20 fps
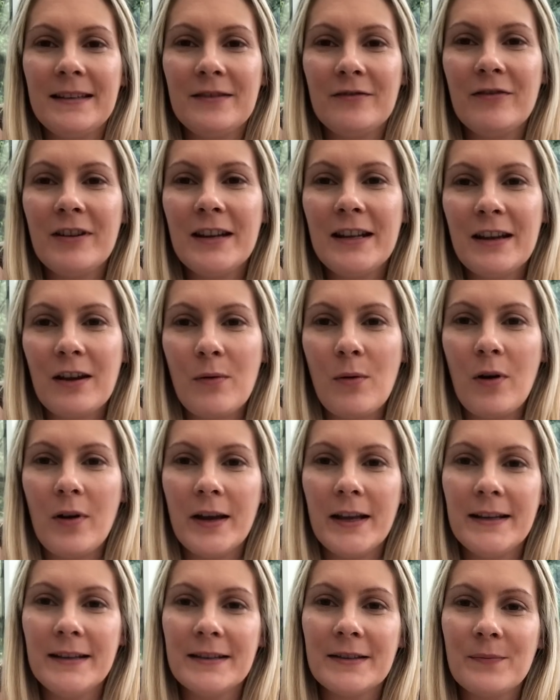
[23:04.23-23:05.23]
is really
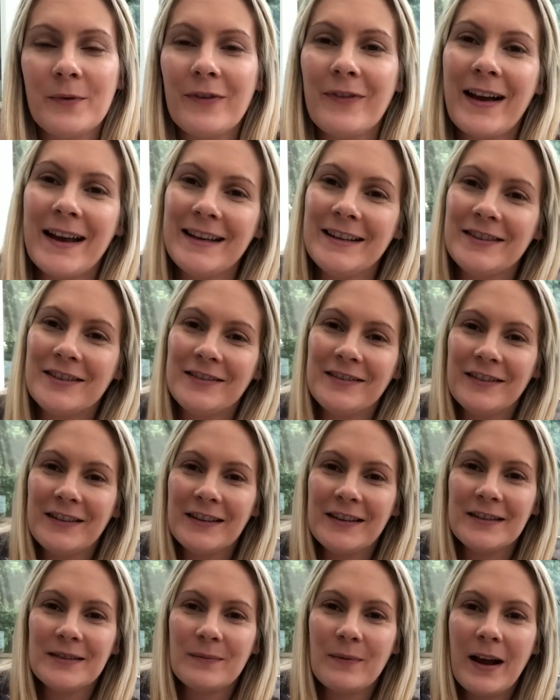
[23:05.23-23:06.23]
quite inspirational
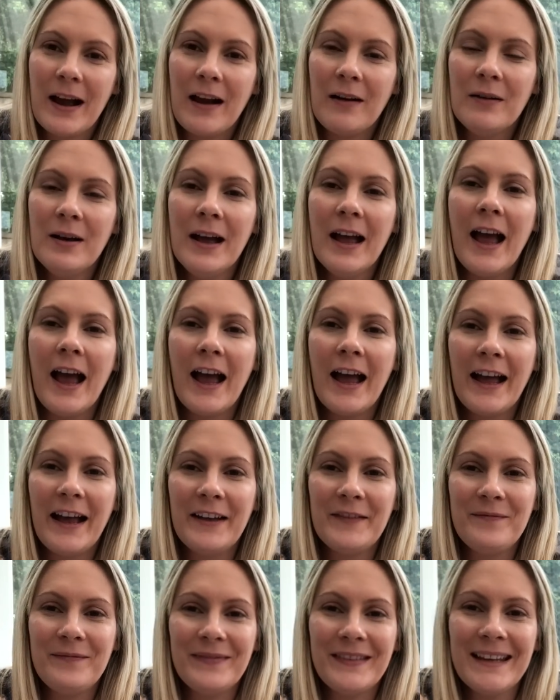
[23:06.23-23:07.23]
as well.
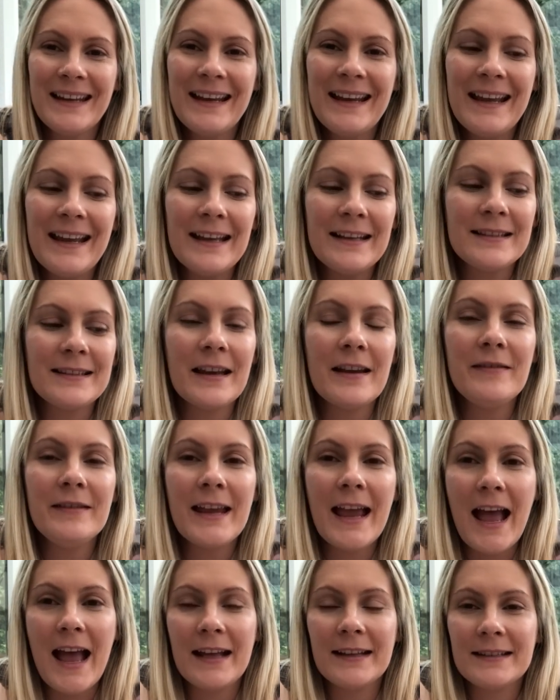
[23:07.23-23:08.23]
So
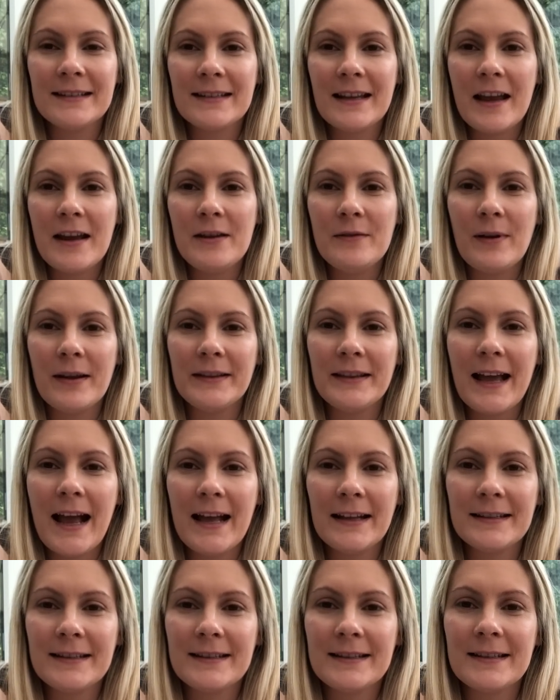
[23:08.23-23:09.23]
yeah, so
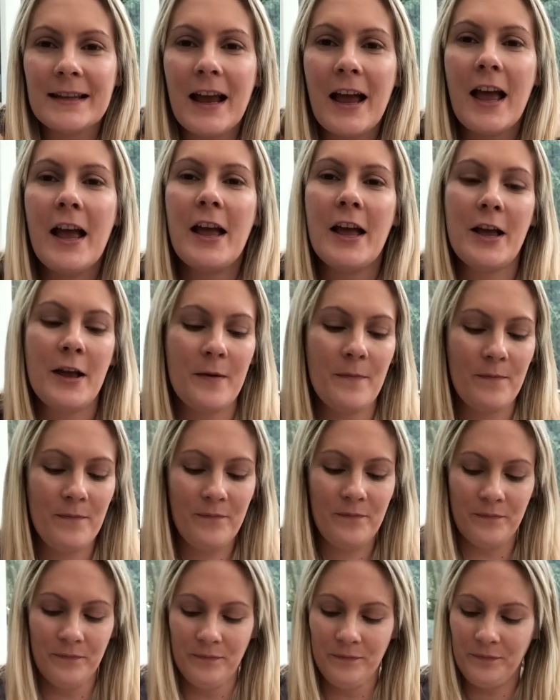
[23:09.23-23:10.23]
that's
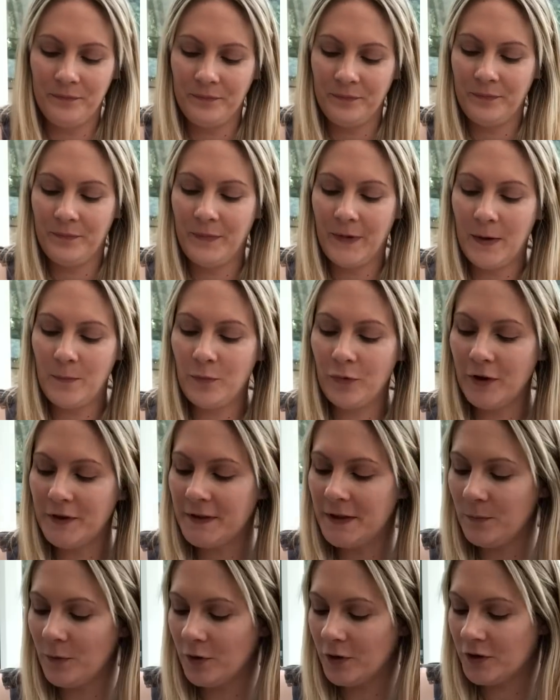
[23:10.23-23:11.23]

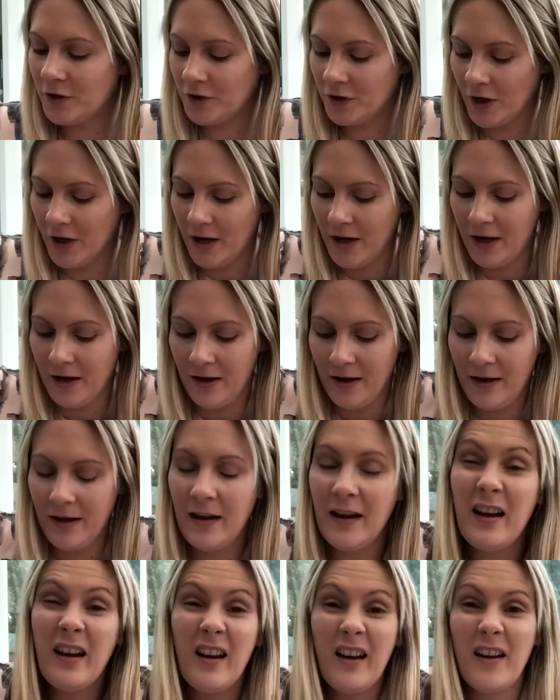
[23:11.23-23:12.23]
pretty much
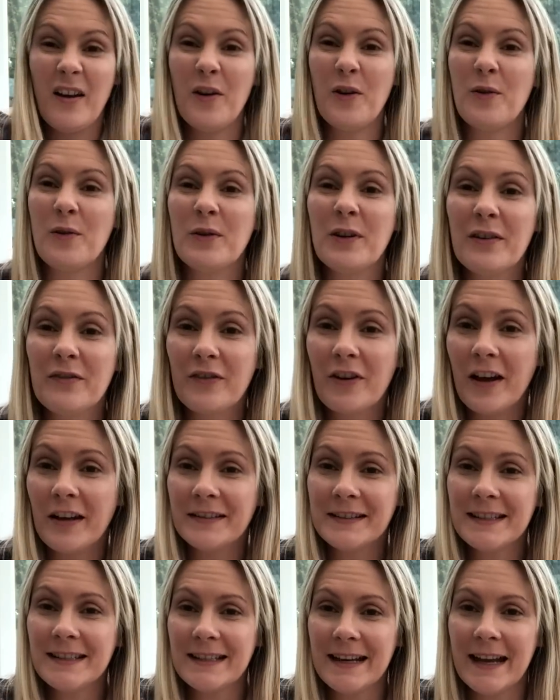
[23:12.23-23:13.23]
all I've
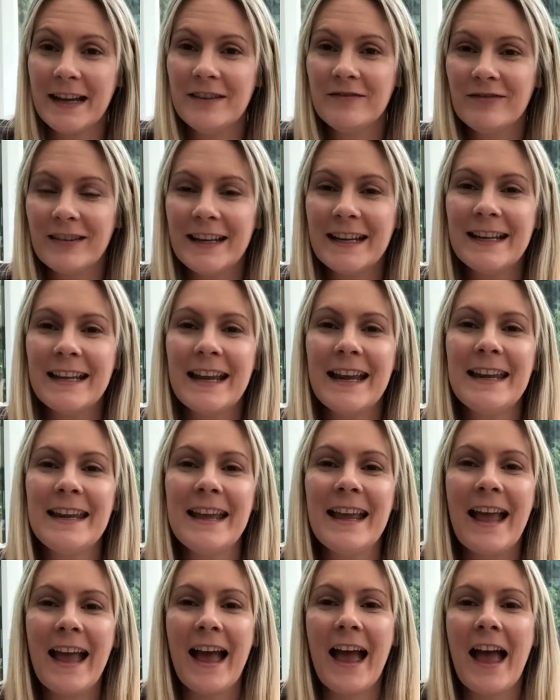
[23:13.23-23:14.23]
got today, really.
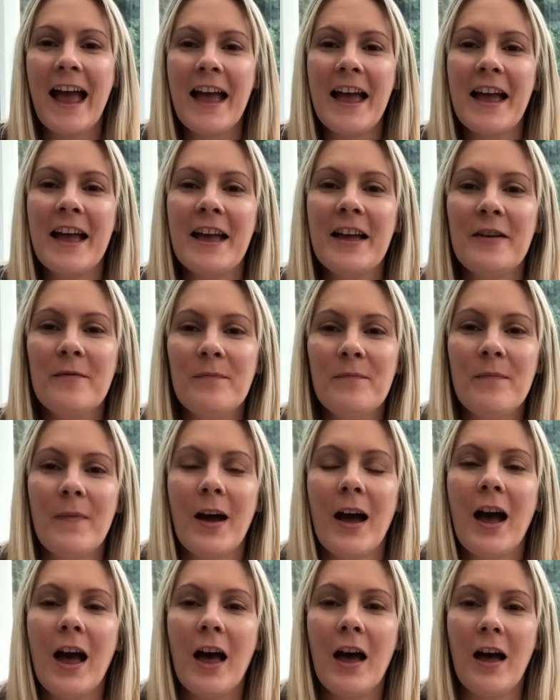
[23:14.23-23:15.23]
I
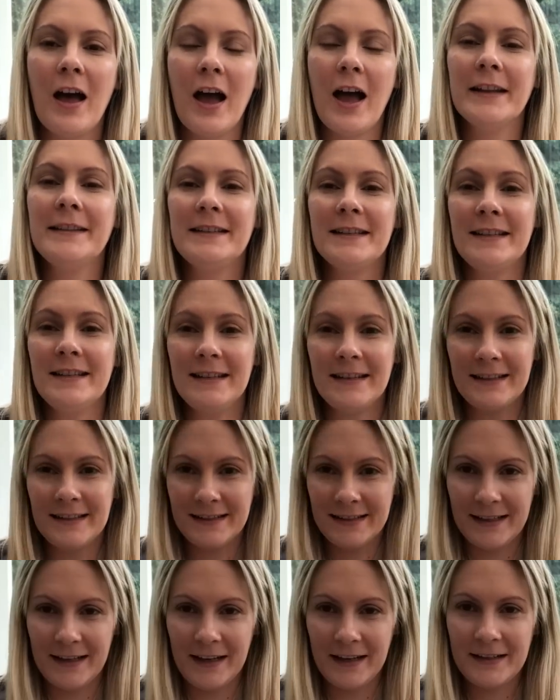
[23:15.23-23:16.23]

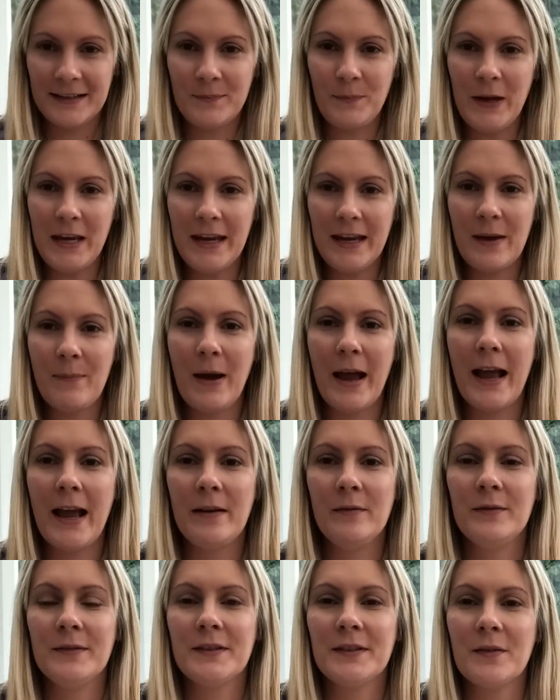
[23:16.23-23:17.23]
didn't speak
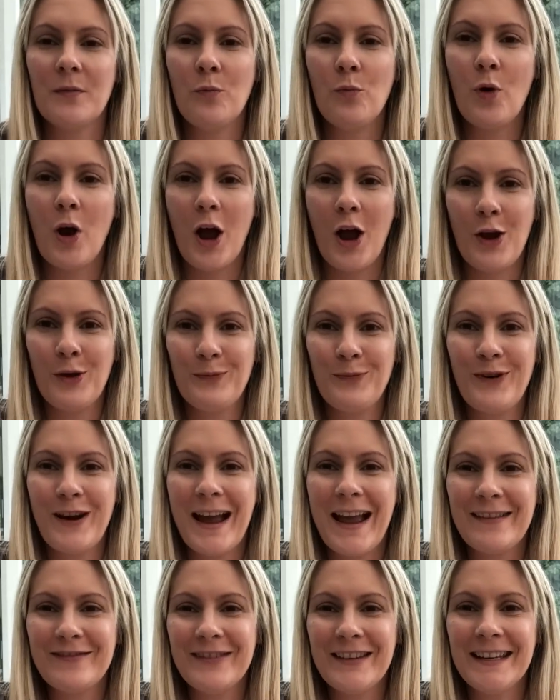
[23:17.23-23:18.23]
about what I'm
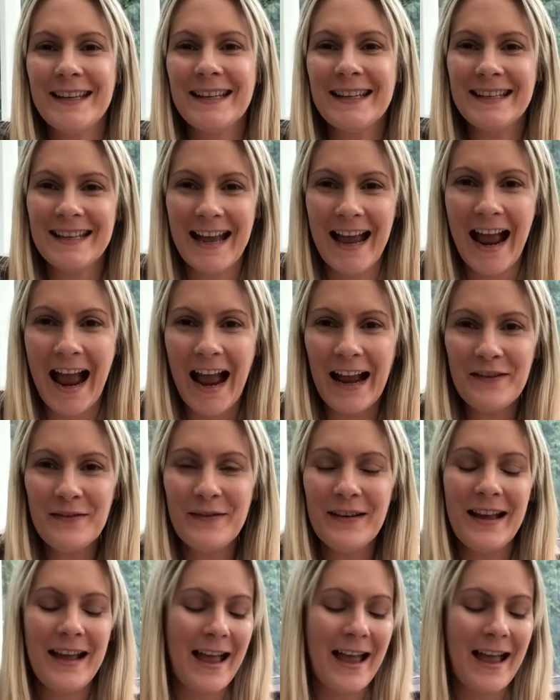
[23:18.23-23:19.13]
wearing now,